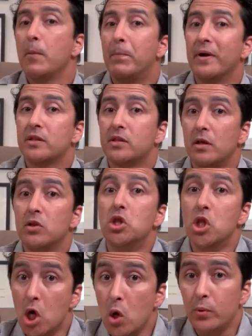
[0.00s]
but
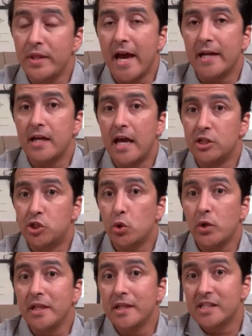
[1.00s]
know that
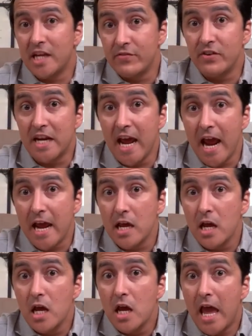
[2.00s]
enjoying this every day